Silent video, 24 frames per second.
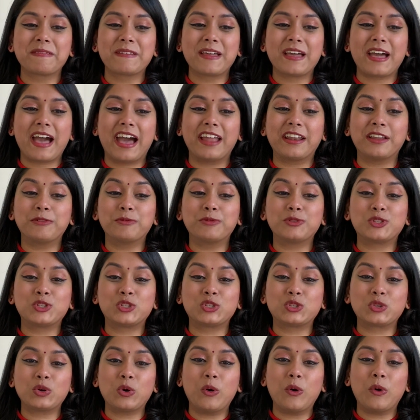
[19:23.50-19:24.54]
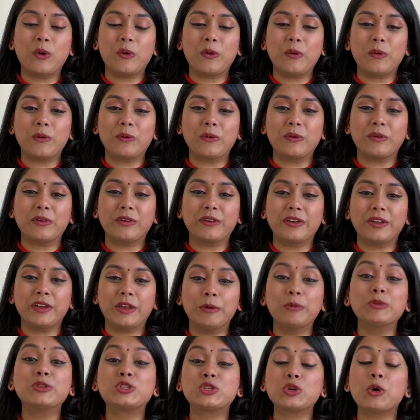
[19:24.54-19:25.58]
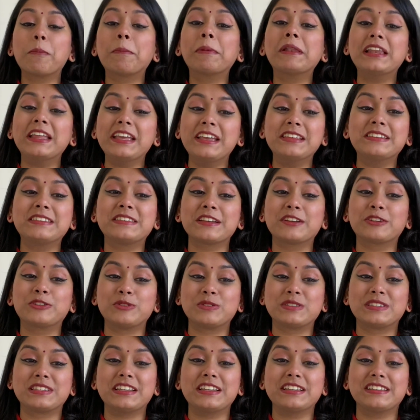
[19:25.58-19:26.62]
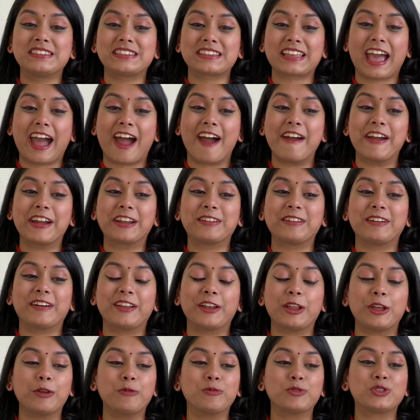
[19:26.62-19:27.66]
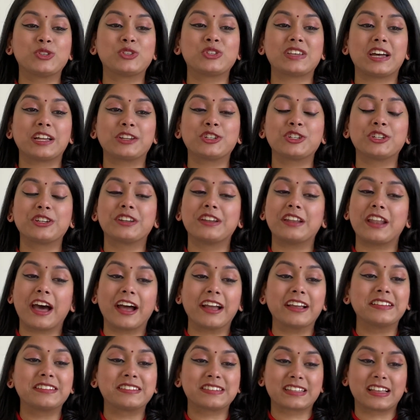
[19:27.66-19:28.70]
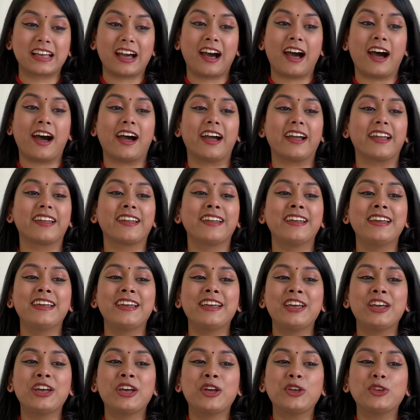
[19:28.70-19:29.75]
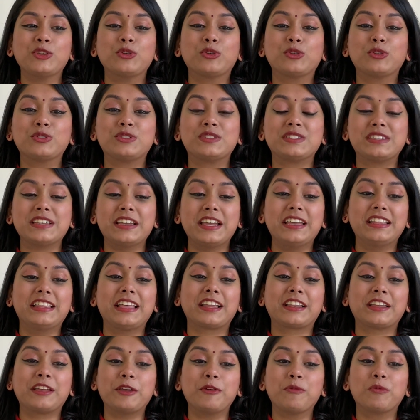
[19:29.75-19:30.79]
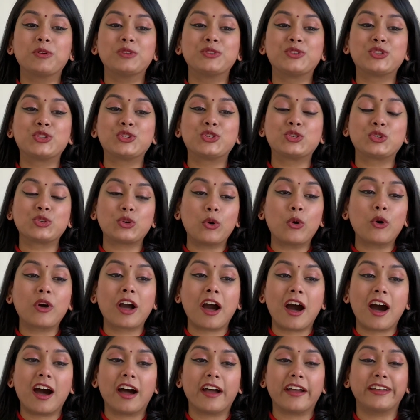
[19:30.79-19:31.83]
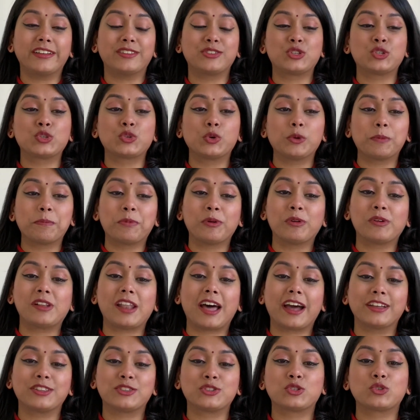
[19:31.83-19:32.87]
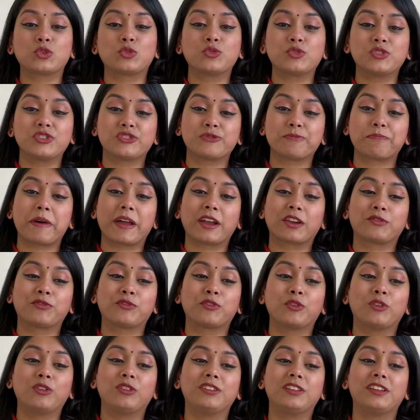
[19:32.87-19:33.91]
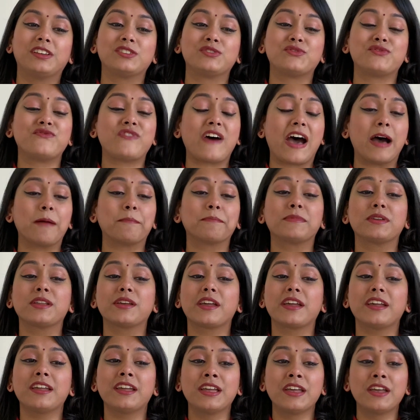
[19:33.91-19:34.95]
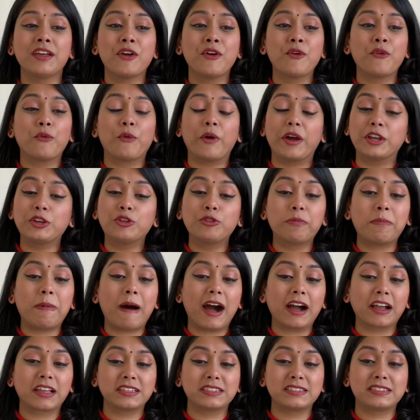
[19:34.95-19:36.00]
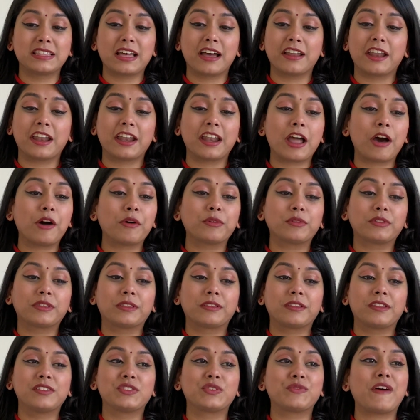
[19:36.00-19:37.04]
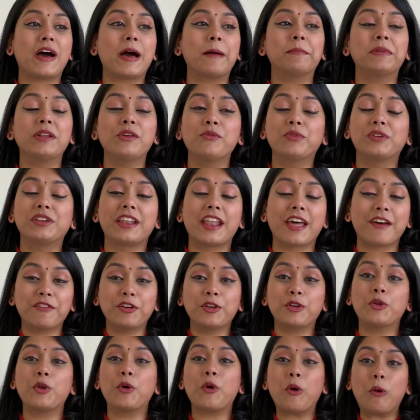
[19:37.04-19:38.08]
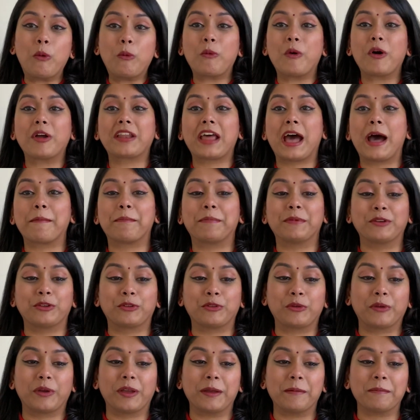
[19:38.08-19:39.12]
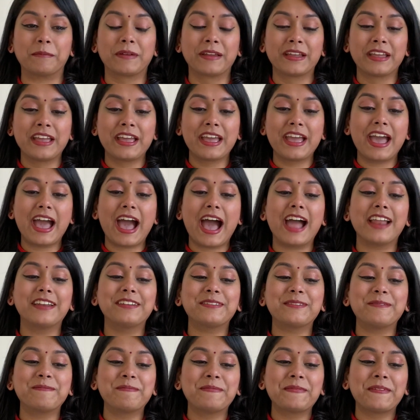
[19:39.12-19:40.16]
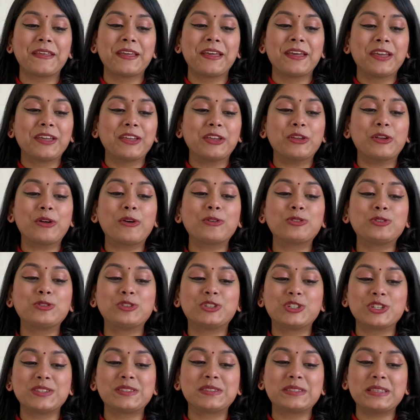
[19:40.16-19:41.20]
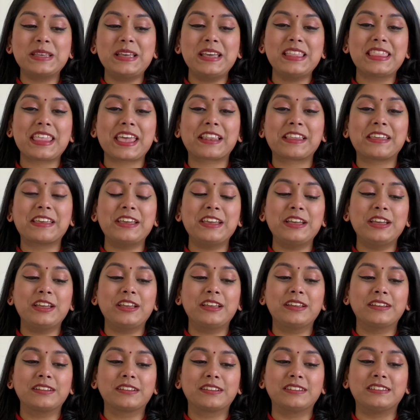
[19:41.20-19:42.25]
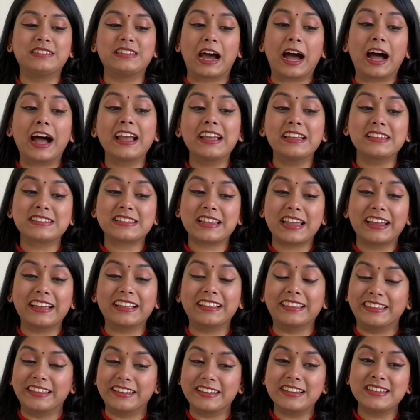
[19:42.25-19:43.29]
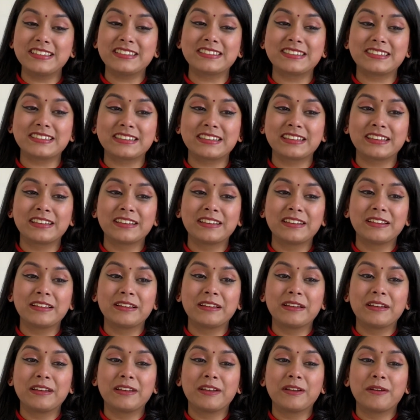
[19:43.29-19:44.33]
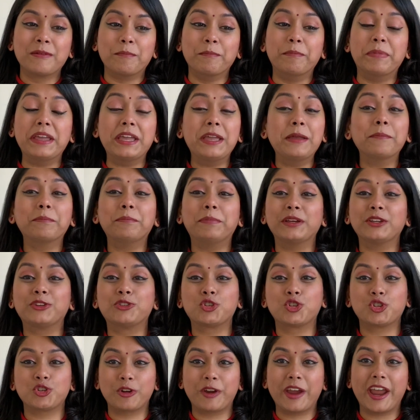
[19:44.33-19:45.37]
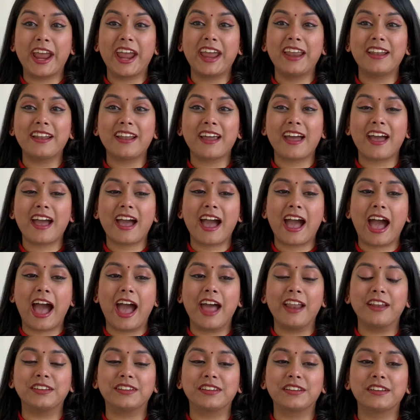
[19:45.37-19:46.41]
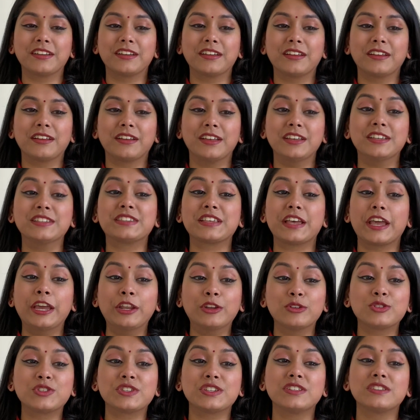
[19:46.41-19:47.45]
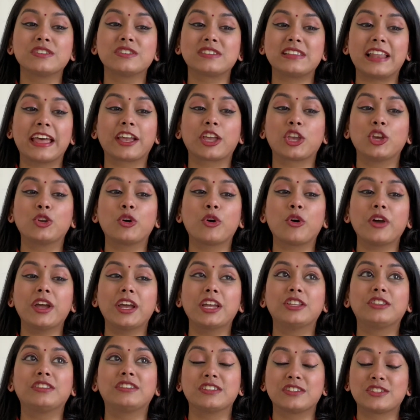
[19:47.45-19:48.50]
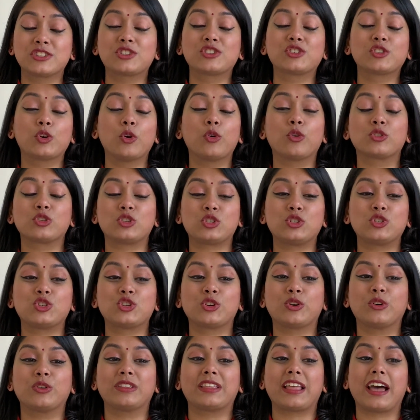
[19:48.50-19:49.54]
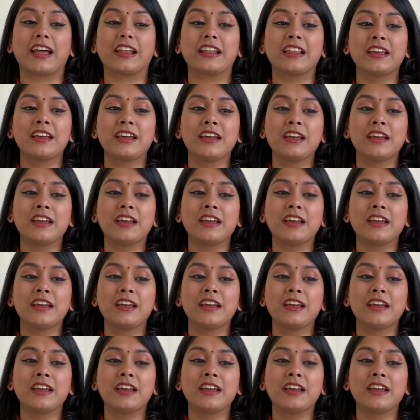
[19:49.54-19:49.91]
And it was so pleasing to see his character, and he was such a nice guy. You could see that he was so kind, so polite, so respectful. His family went to Pakistan, and now his family will never know what happened to him. And, you know, to just see that he dies like this, being betrayed, and his innocence, like, you know, this goes to show that